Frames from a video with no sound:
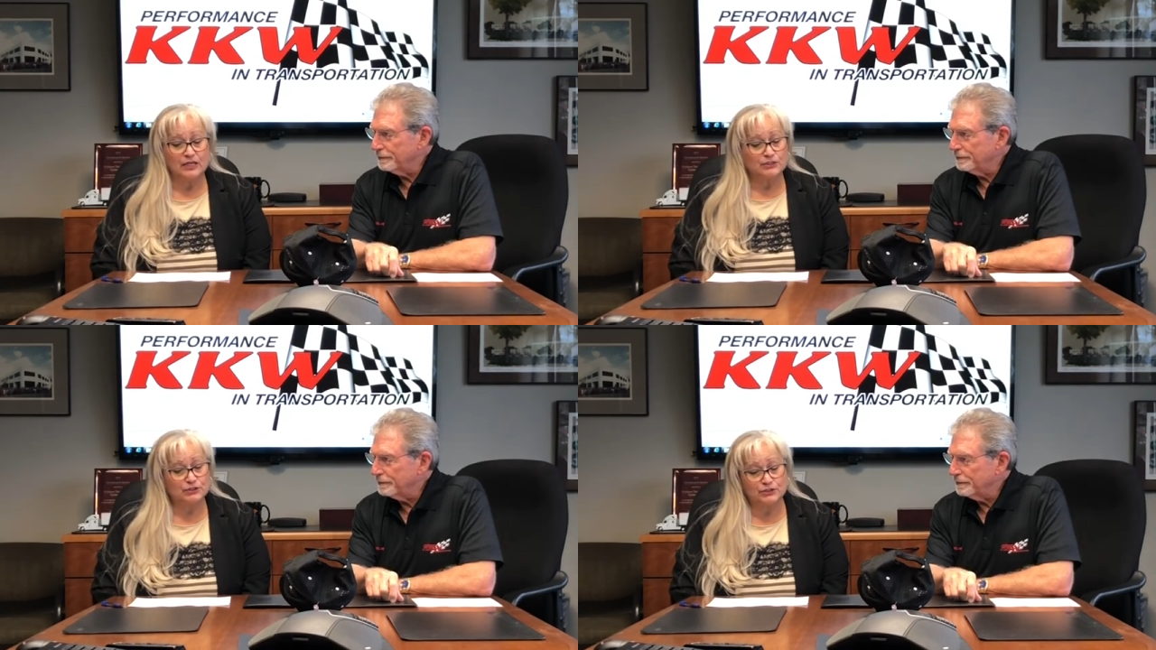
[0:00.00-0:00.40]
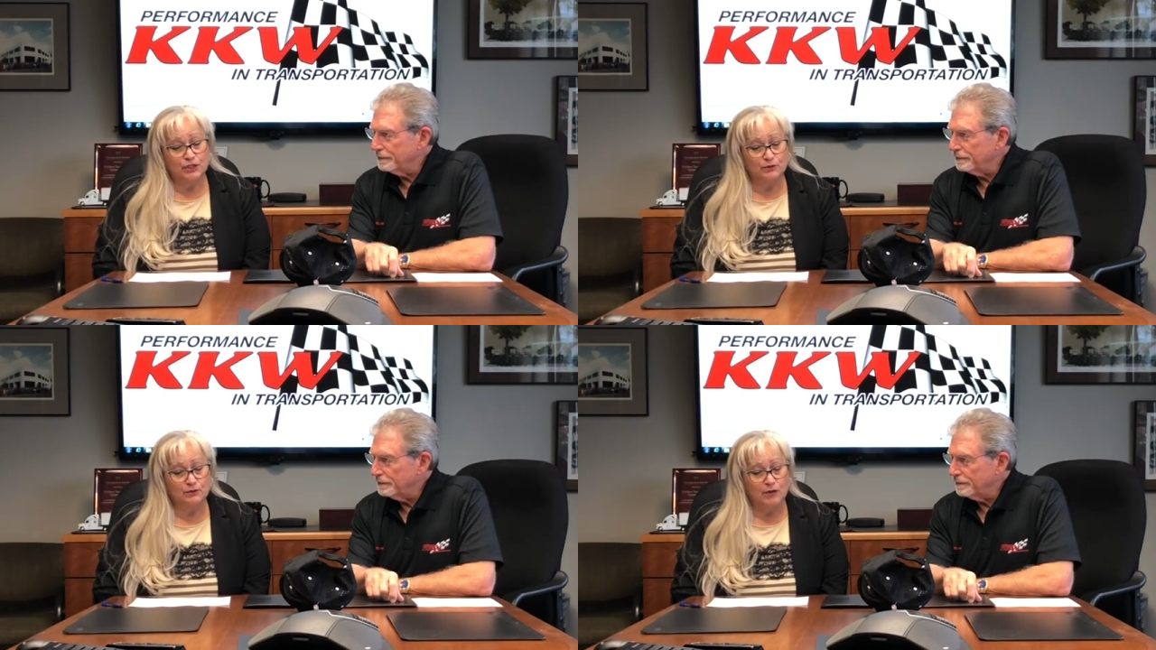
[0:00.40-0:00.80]

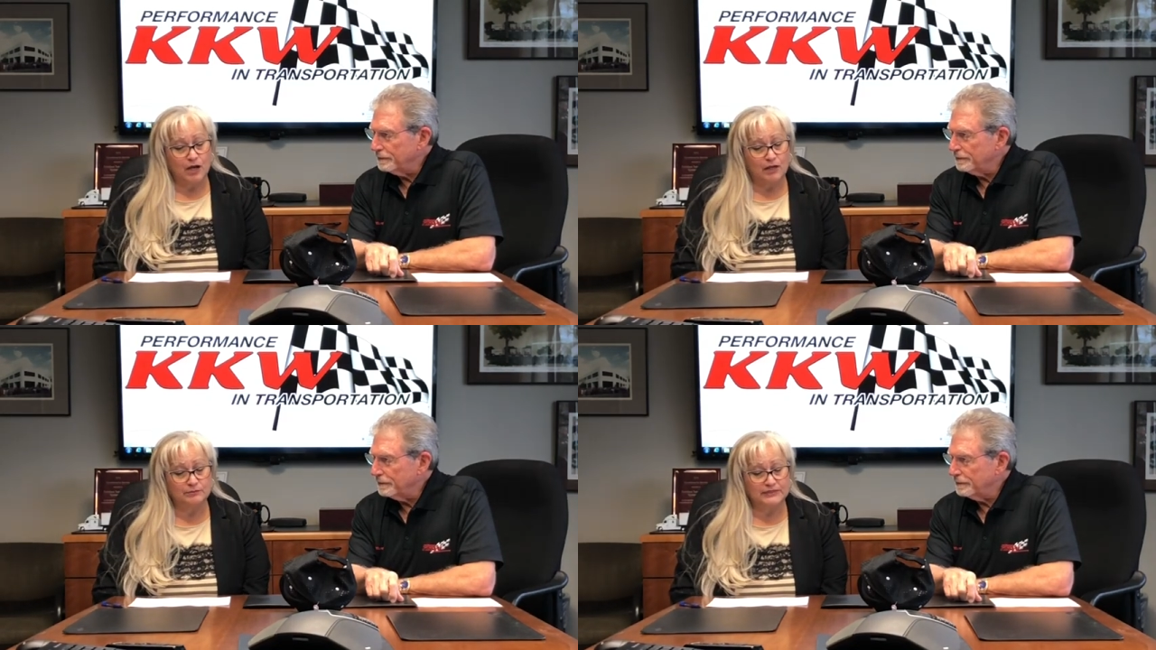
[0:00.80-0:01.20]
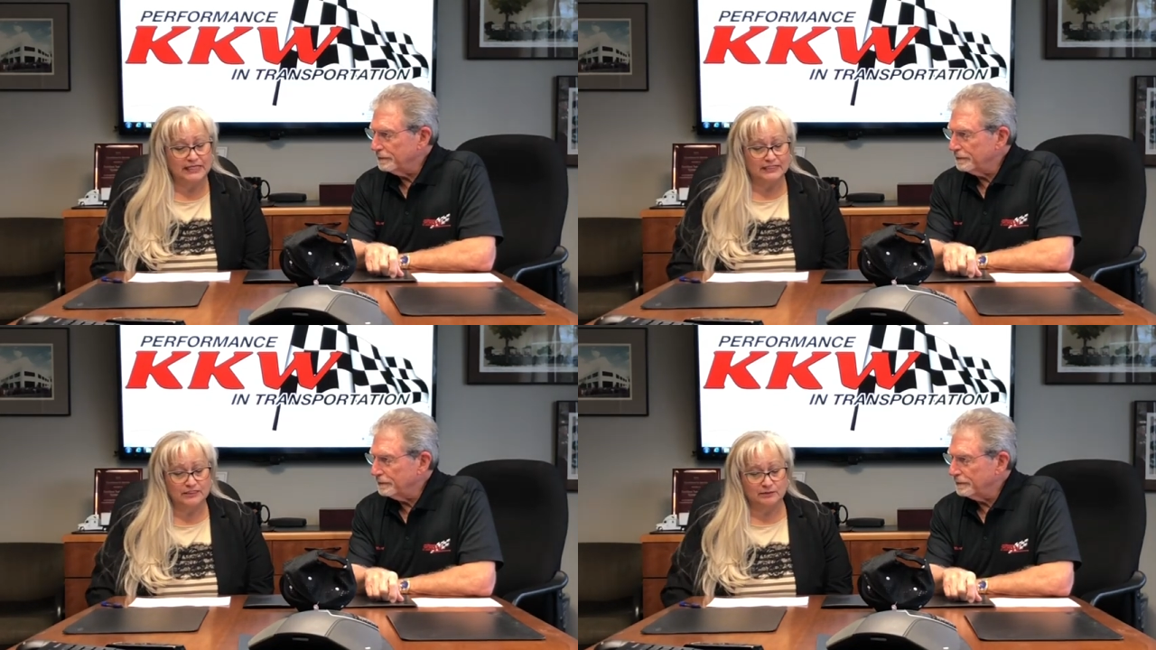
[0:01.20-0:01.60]
Speaker 1: So, um,
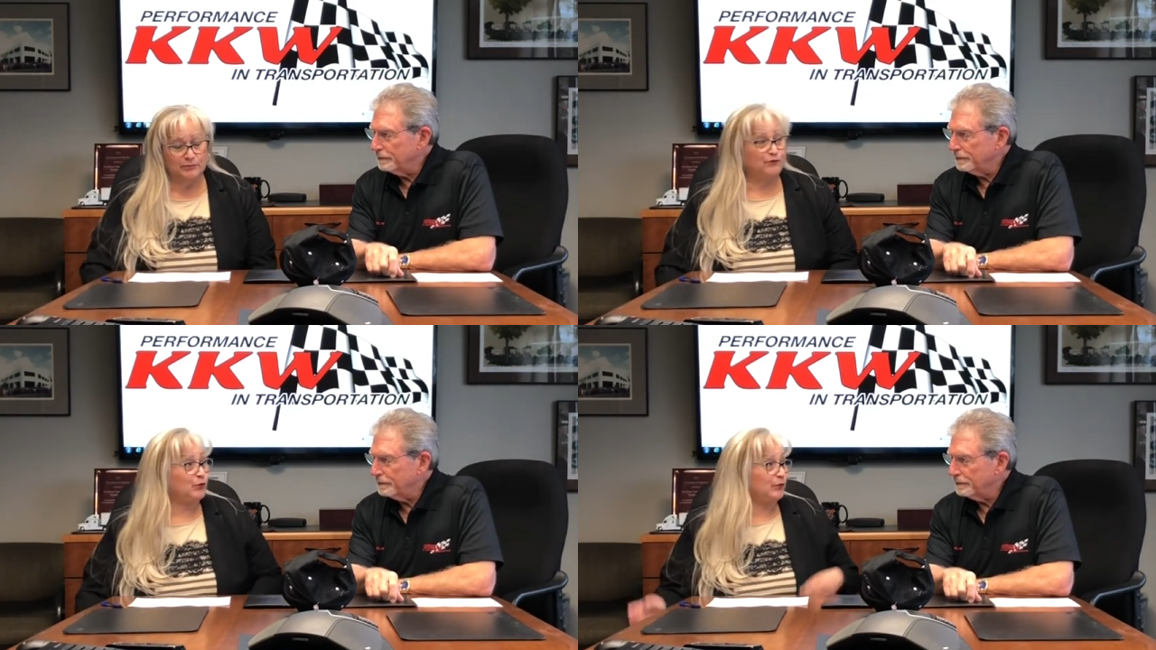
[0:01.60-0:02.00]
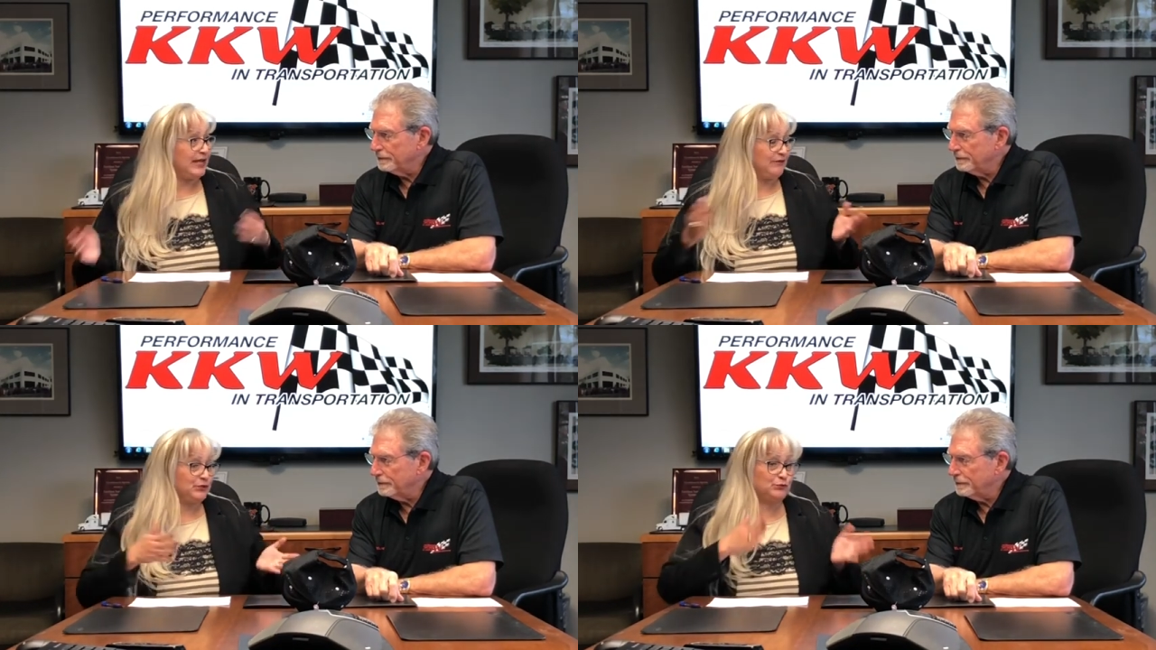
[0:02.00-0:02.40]
Dennis, before we
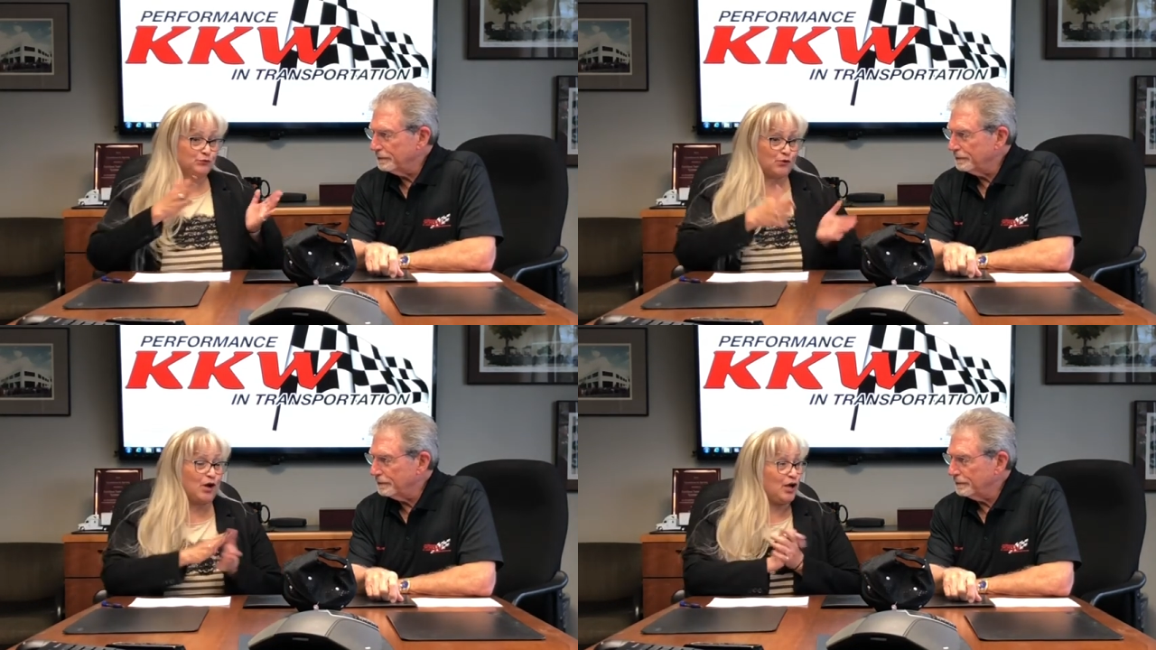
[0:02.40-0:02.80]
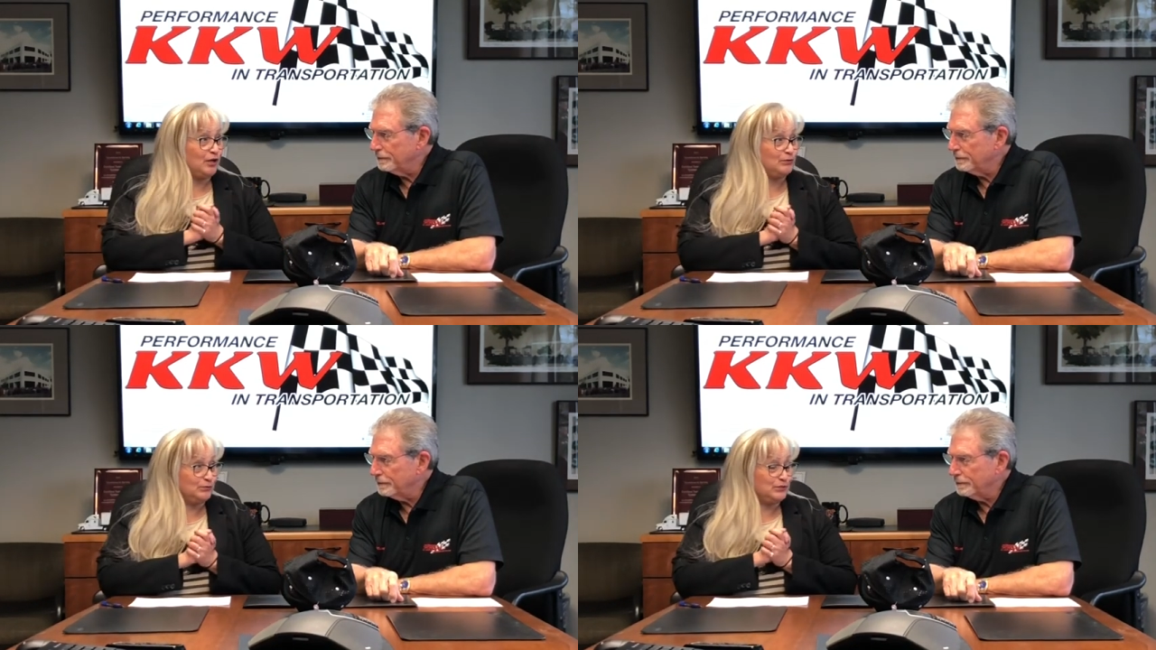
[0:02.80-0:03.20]
have you
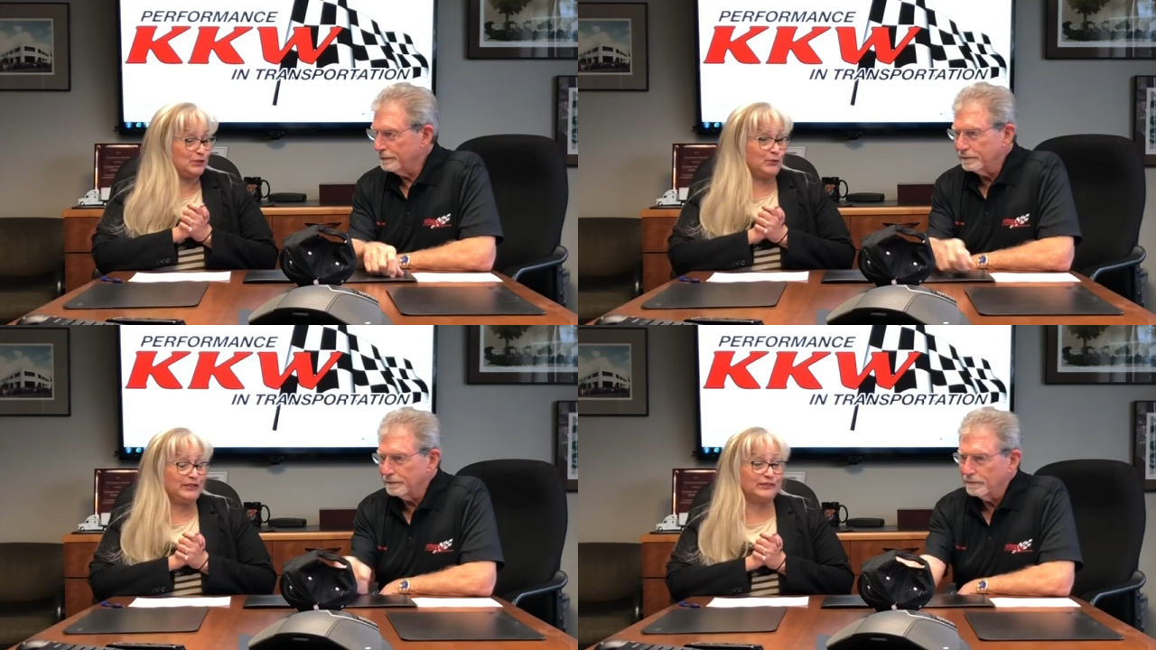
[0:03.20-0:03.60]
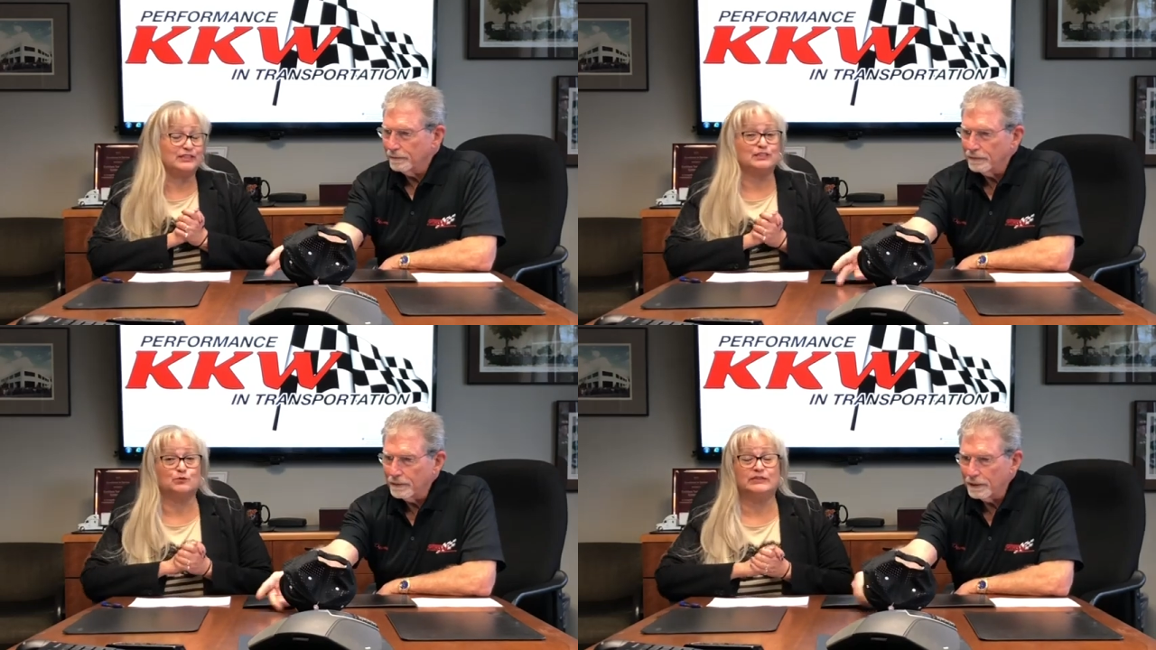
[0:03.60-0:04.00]
draw who's the winner,
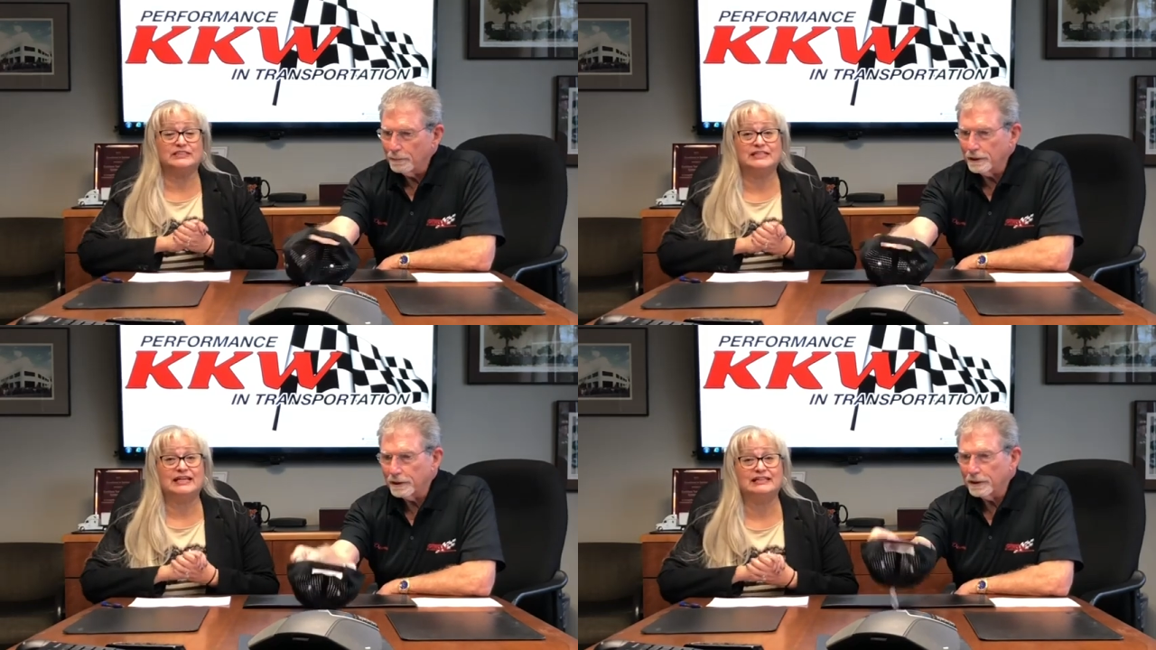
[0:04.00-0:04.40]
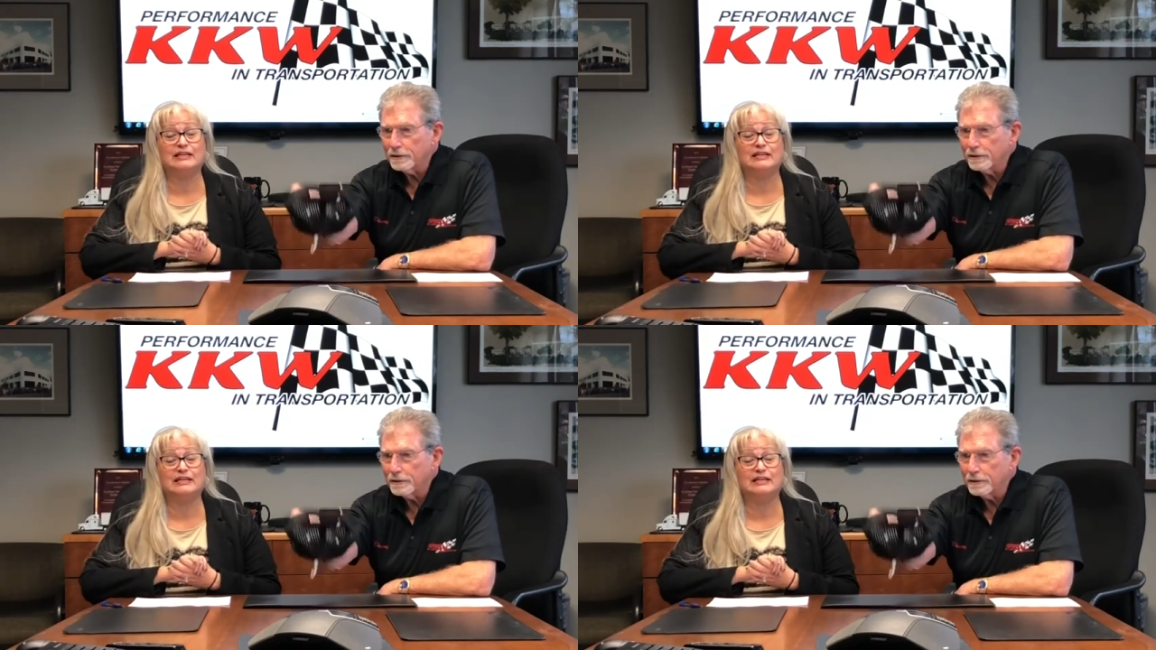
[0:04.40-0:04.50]
because we said yes.